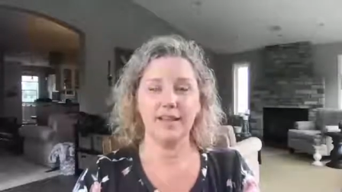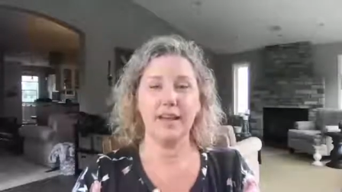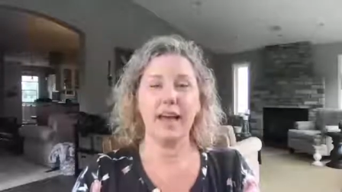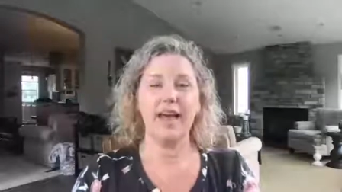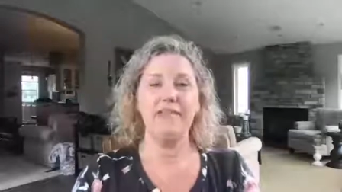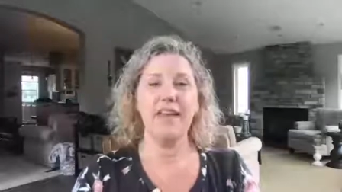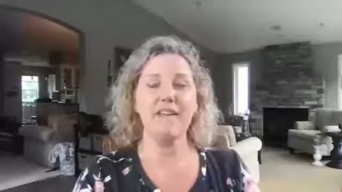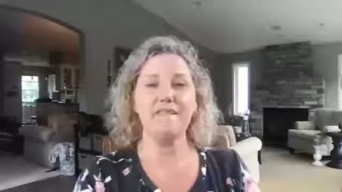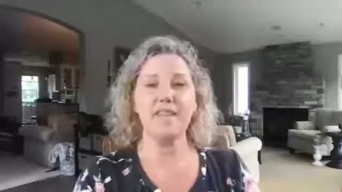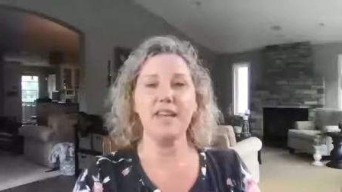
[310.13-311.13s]
And
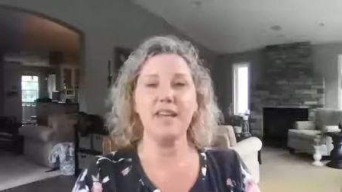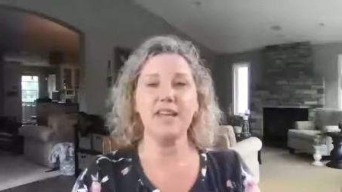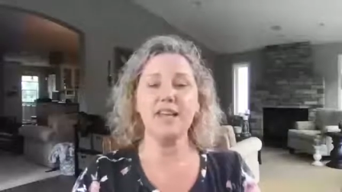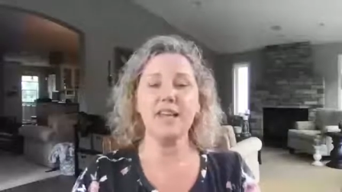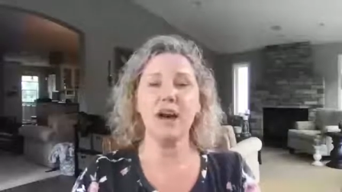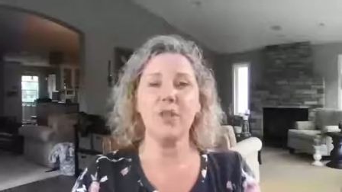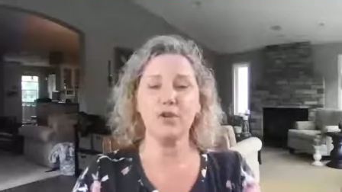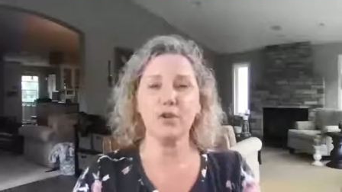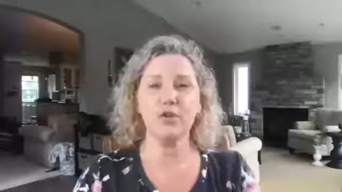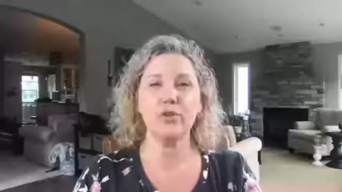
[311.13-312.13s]
they feed the other
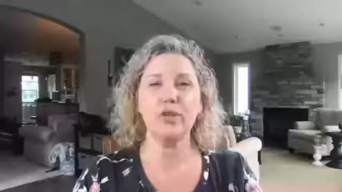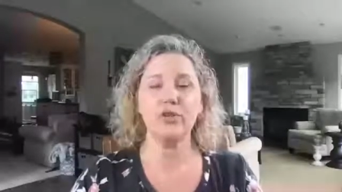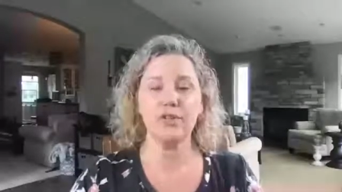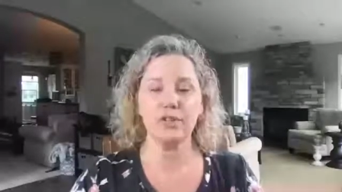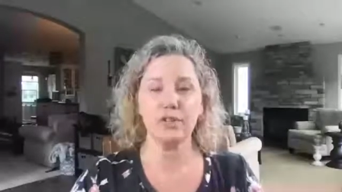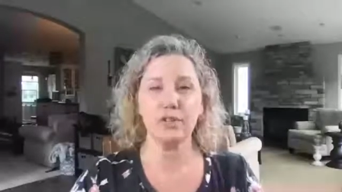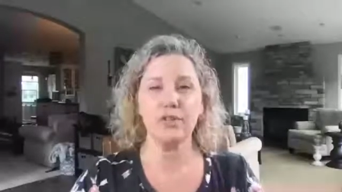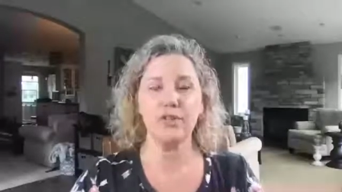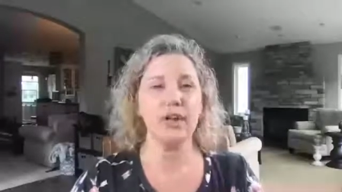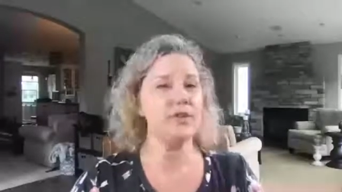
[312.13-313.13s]
critters that are in
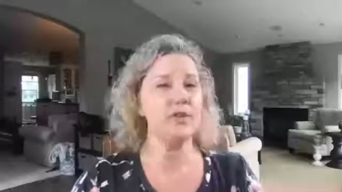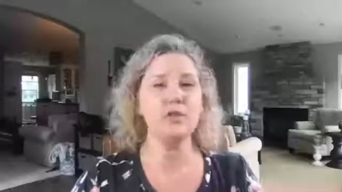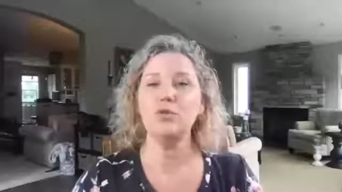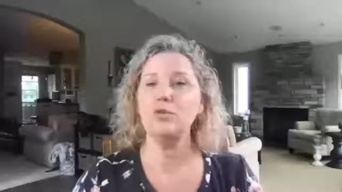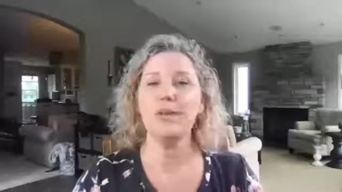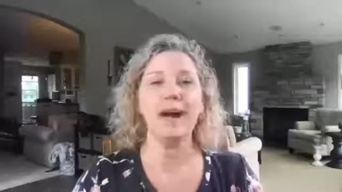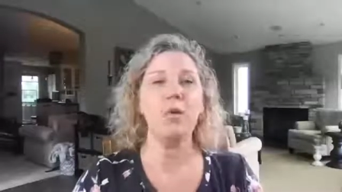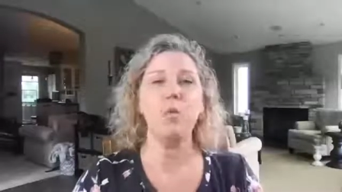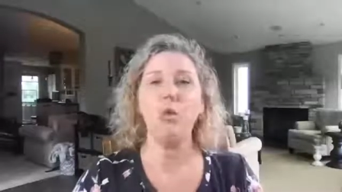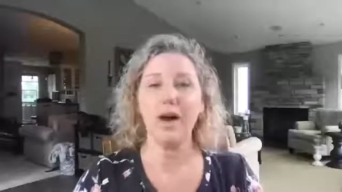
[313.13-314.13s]
your gut that you do
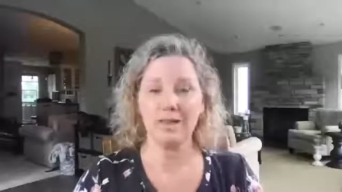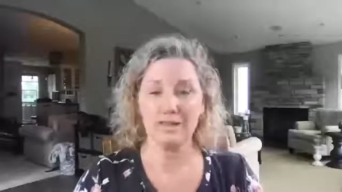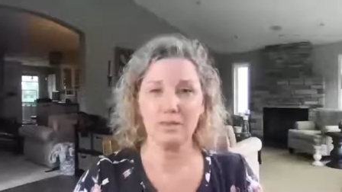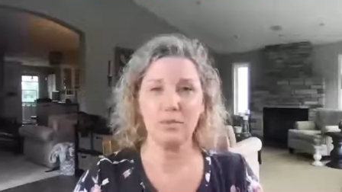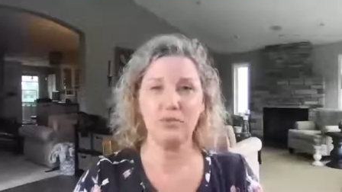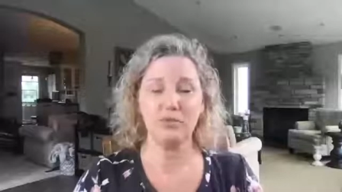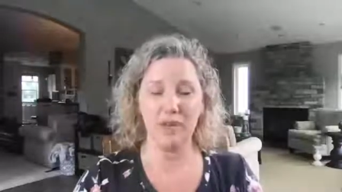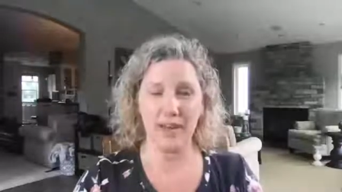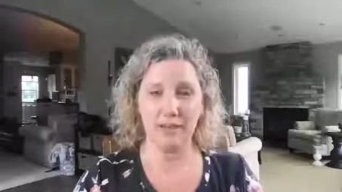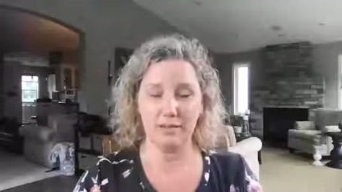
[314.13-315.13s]
not want to be fed.